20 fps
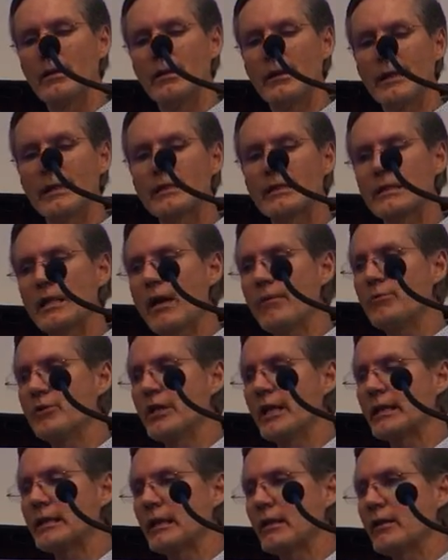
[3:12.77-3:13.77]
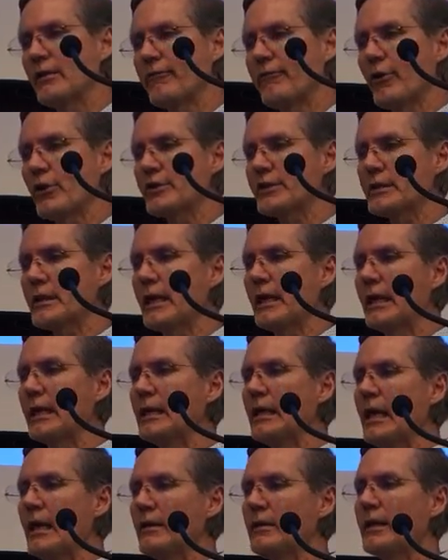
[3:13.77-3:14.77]
this subject. And the first
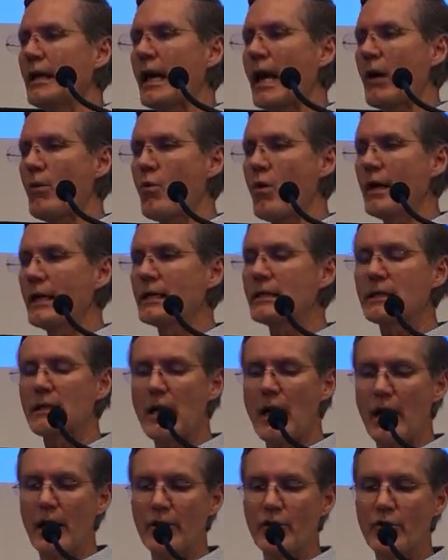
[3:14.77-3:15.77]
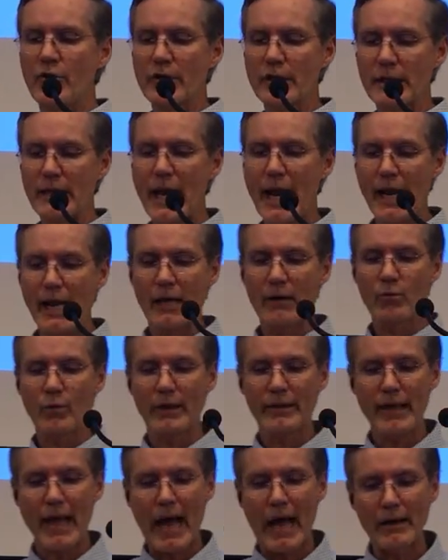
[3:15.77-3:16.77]
thing that I want us to understand
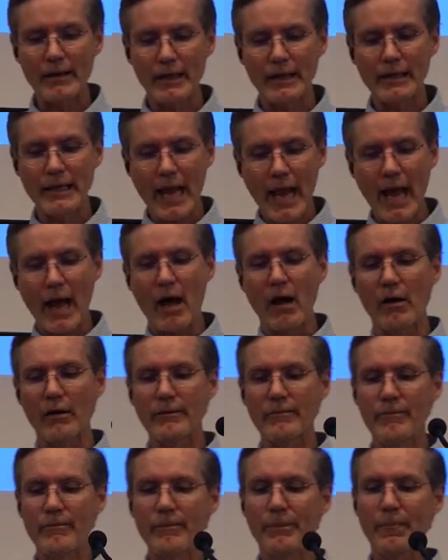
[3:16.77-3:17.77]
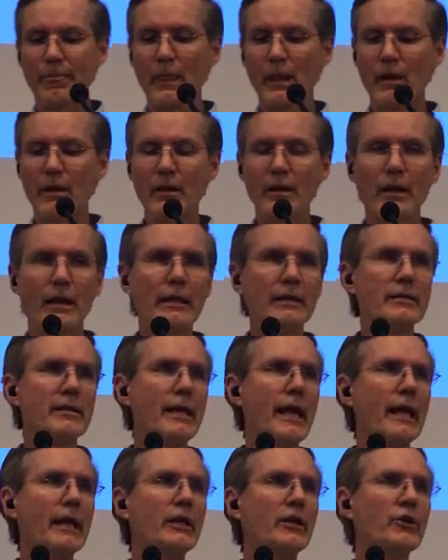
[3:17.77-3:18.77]
without a doubt is
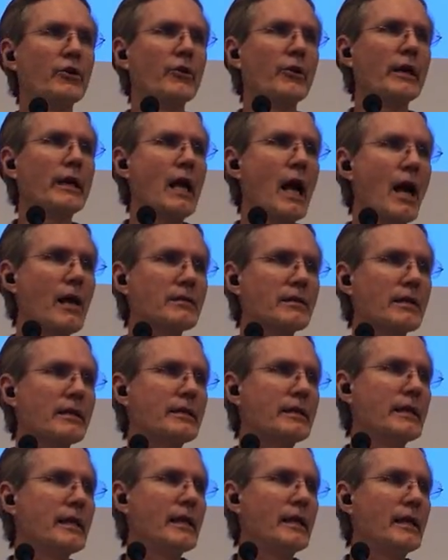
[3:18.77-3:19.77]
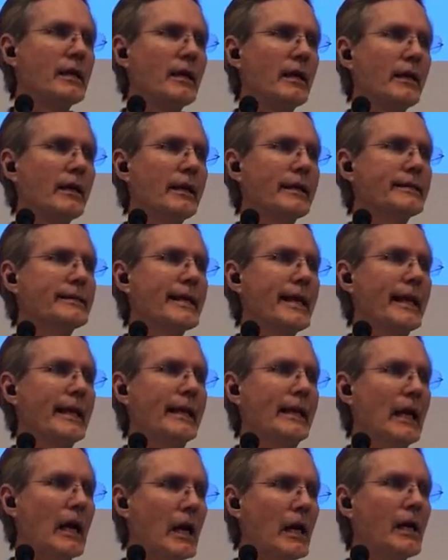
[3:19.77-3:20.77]
that curiosity is
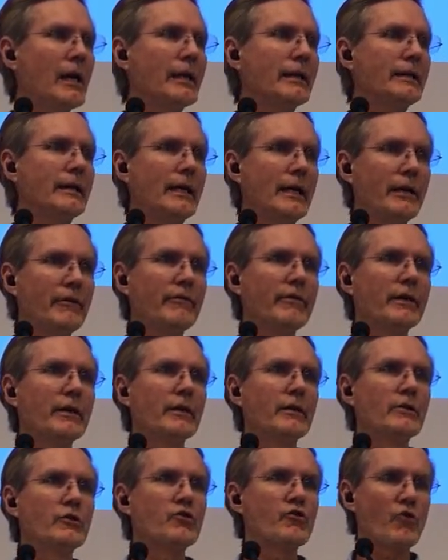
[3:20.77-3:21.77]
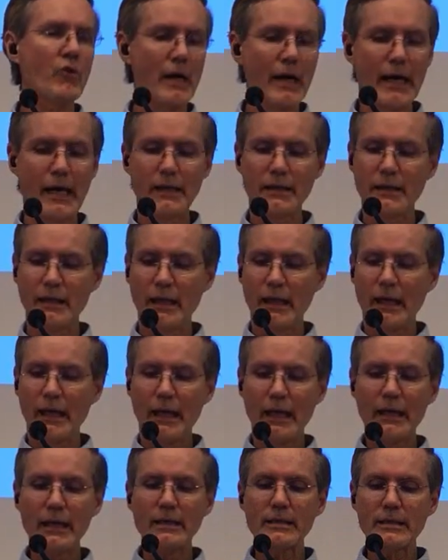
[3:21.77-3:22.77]
a God given trait.
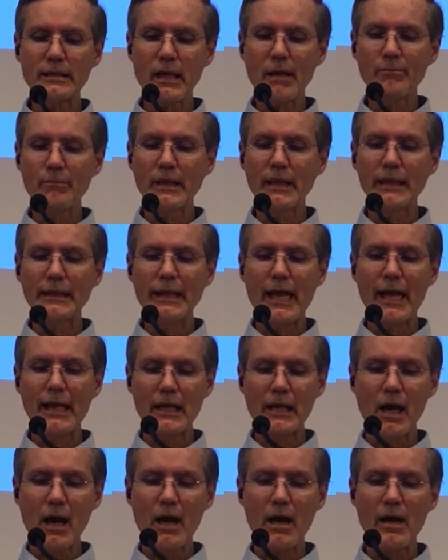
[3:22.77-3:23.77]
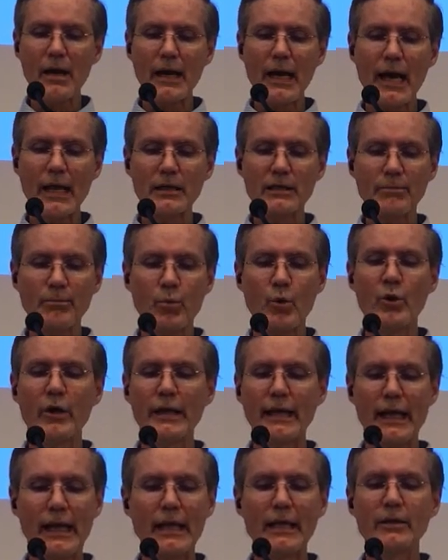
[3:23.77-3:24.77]
It is something that God has
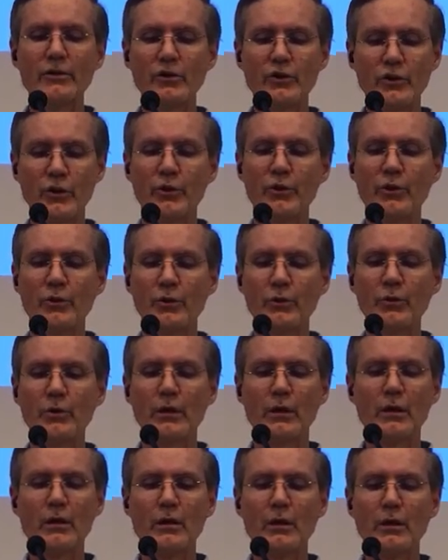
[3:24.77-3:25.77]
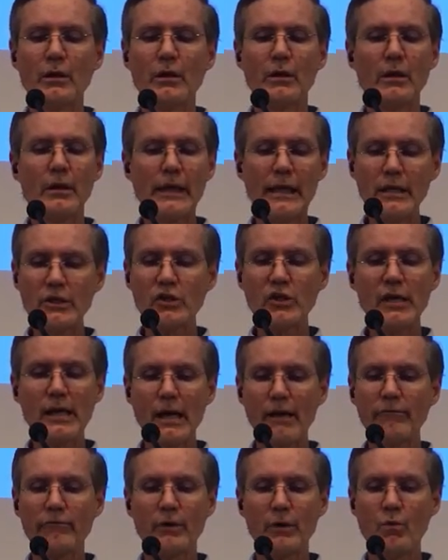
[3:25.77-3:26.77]
put into each and
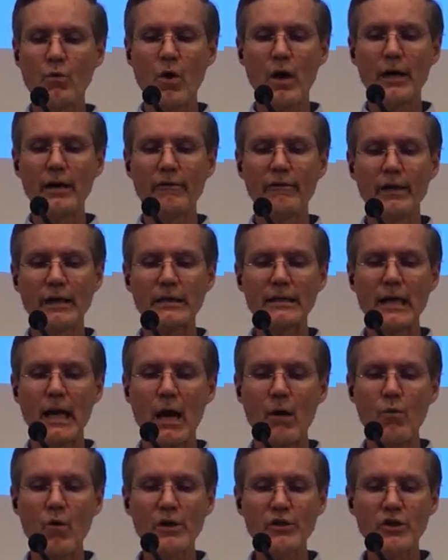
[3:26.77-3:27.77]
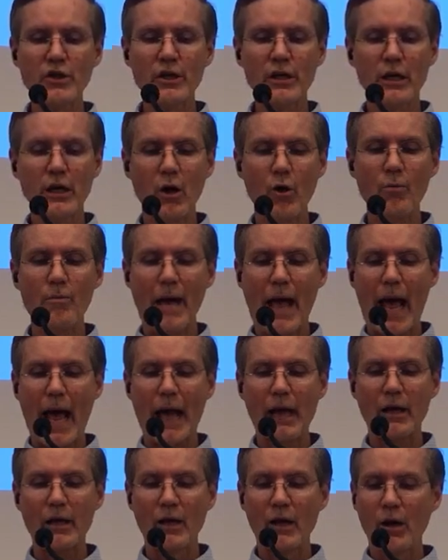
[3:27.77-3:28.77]
every one of us. And I want you to go
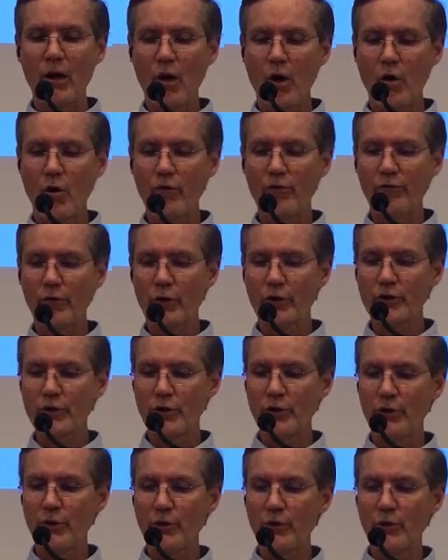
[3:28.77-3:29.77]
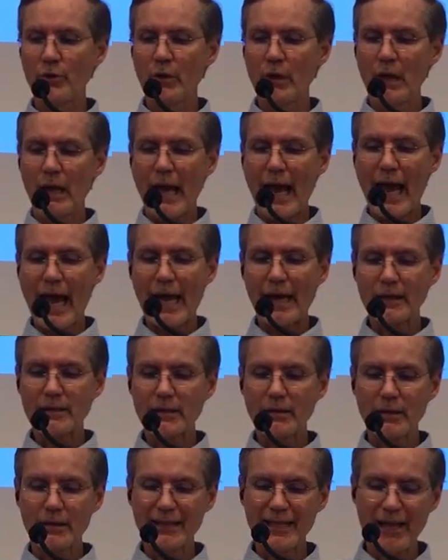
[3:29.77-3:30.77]
back over to
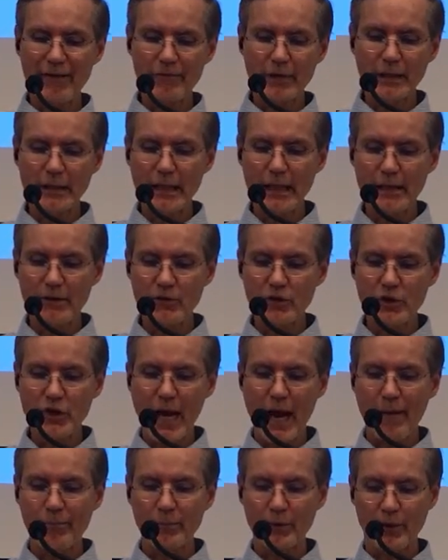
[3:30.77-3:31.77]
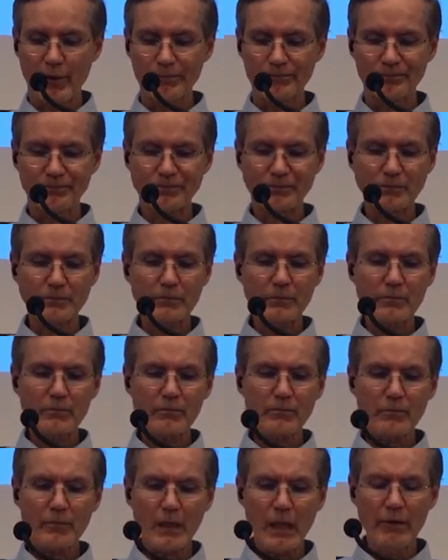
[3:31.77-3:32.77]
Acts, the 17th chapter,
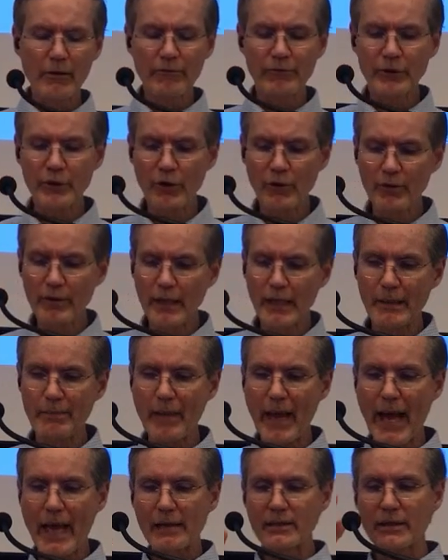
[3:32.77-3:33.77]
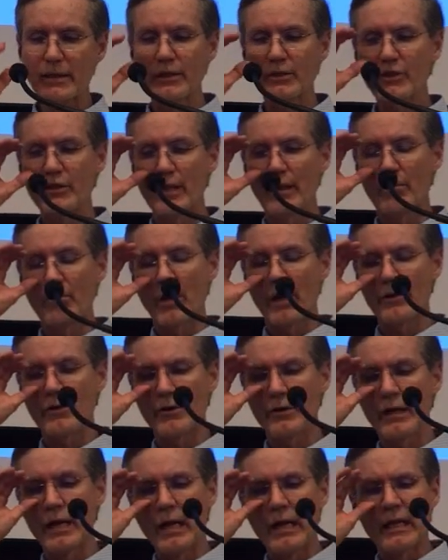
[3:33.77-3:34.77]
to the passage that
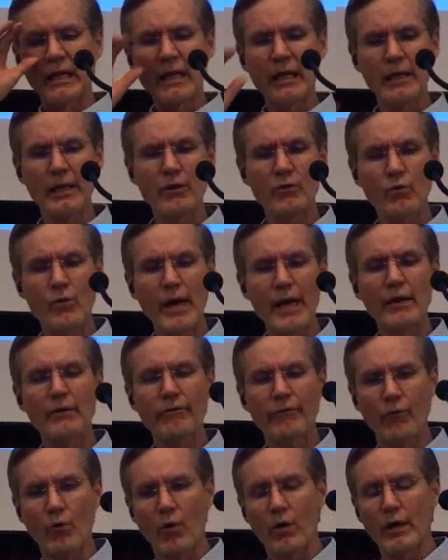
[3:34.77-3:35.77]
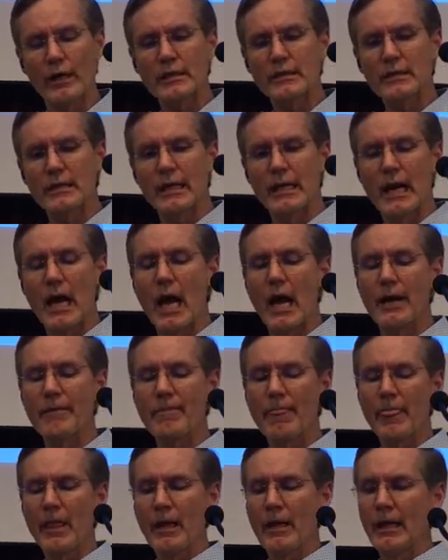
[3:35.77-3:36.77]
Brother Ken read for us tonight.
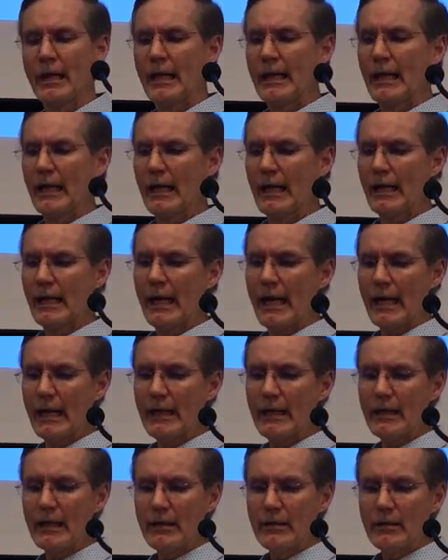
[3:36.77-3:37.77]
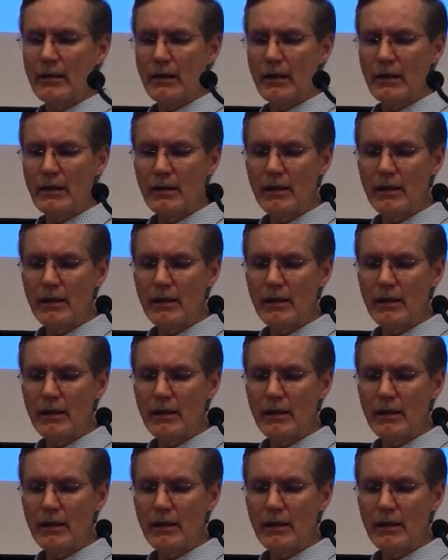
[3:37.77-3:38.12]
Uh, and